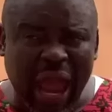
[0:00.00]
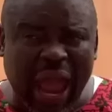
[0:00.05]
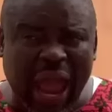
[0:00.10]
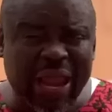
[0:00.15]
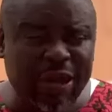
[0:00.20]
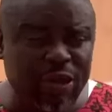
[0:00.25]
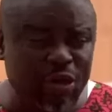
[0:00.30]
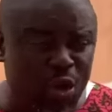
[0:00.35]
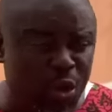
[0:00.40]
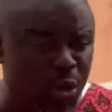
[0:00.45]

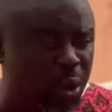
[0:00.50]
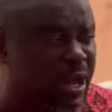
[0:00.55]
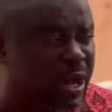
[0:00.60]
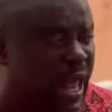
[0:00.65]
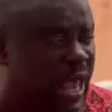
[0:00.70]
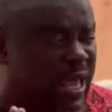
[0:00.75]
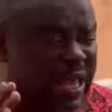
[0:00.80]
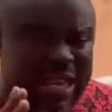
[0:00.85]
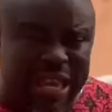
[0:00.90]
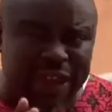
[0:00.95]
I know when
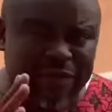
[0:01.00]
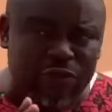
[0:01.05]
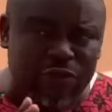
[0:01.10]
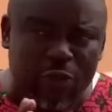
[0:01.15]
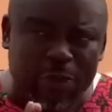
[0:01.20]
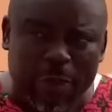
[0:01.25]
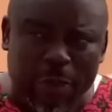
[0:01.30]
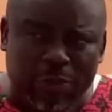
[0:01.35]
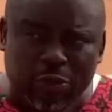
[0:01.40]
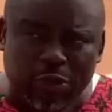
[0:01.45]
I give
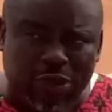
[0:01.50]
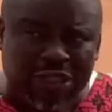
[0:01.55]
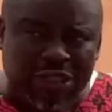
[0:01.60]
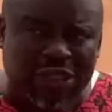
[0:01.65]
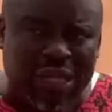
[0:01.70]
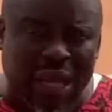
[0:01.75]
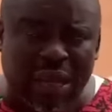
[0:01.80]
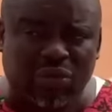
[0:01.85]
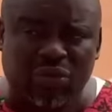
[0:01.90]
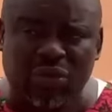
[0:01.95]
you people
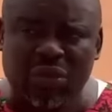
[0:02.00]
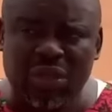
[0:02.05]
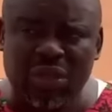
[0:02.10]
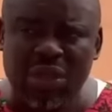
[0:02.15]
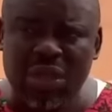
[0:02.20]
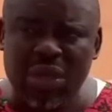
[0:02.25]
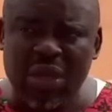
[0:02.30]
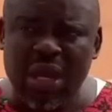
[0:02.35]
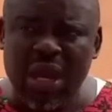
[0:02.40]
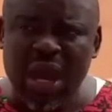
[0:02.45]
this house.
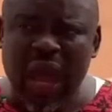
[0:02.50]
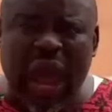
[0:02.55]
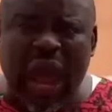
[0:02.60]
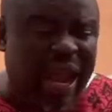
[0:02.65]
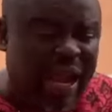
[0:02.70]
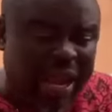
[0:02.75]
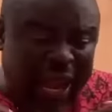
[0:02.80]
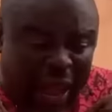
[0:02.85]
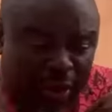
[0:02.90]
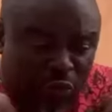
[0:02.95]

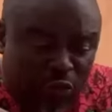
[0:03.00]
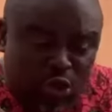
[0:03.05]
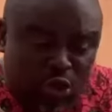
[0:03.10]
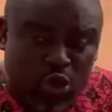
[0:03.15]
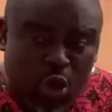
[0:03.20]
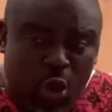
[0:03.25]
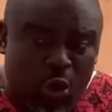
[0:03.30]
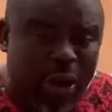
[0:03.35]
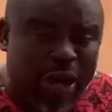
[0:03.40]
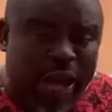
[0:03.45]
And I would
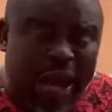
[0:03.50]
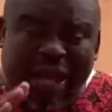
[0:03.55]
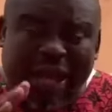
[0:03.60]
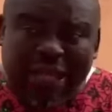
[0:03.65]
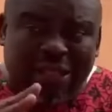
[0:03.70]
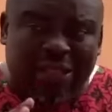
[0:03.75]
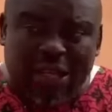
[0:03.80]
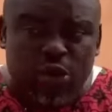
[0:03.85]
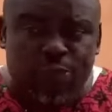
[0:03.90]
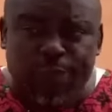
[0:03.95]
know when I
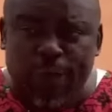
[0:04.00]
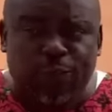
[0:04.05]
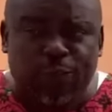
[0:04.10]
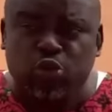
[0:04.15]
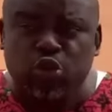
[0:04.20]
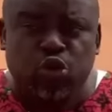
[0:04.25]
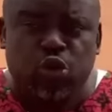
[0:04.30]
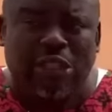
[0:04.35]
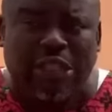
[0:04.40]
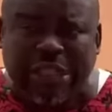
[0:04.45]
can tell you
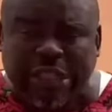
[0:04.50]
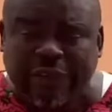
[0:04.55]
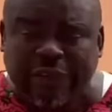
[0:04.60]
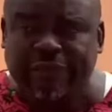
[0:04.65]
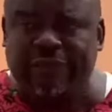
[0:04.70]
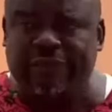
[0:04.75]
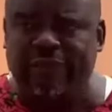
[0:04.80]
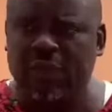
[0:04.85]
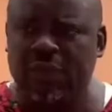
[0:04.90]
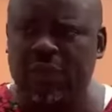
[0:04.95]
people to
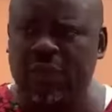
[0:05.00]
leave.